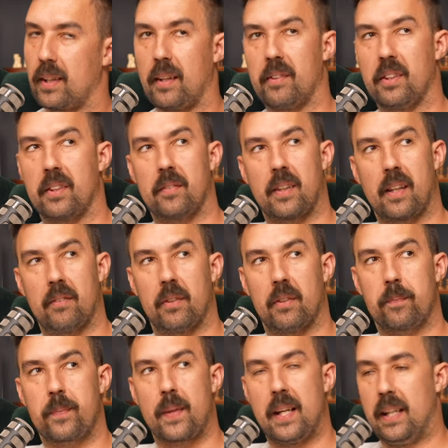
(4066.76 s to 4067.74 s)
Love it. Love
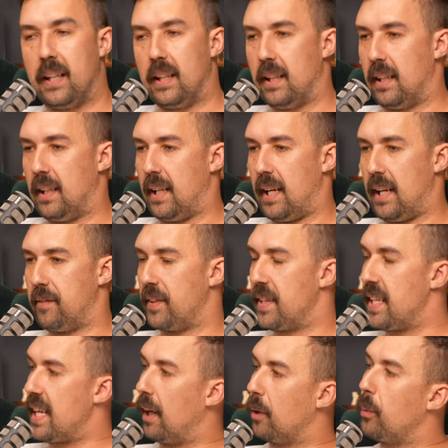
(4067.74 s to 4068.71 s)
it. Yep. And for
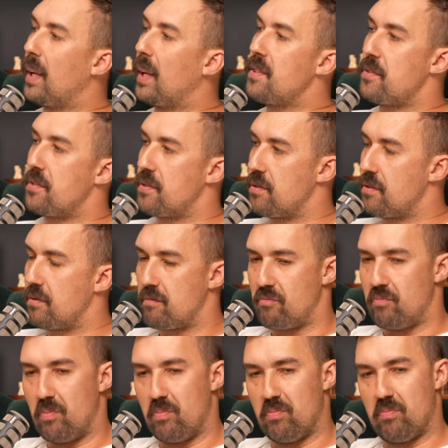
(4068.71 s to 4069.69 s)
the young ones,
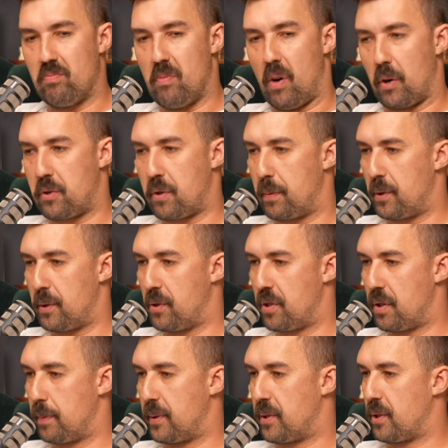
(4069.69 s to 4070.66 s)
mm.
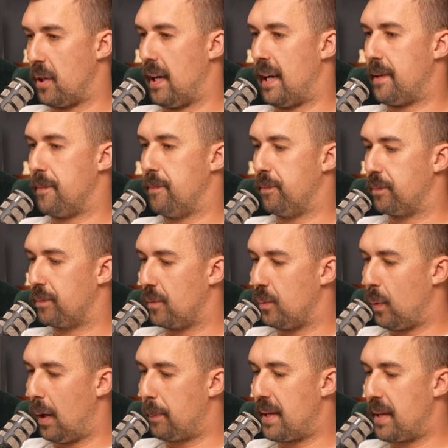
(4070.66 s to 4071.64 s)
entrepreneurship aside,
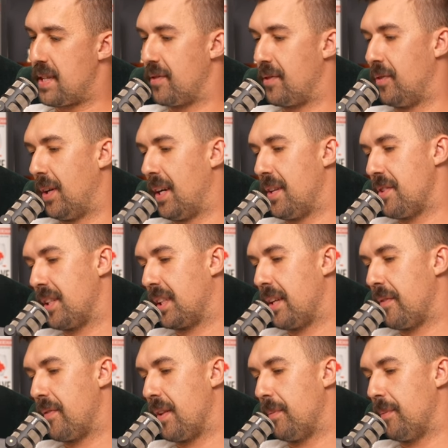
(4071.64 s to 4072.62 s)
yep. one piece of advice
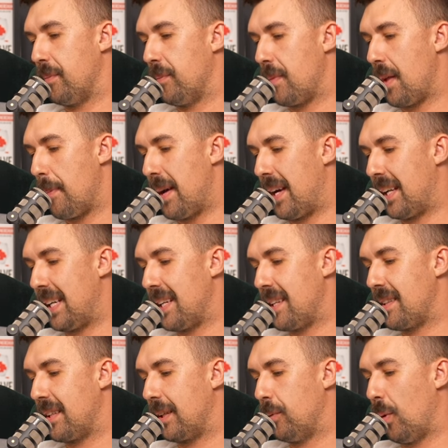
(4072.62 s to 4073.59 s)
you'd give them about
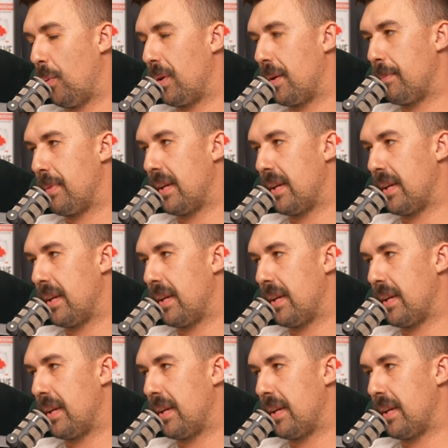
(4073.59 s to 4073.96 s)
anything, what would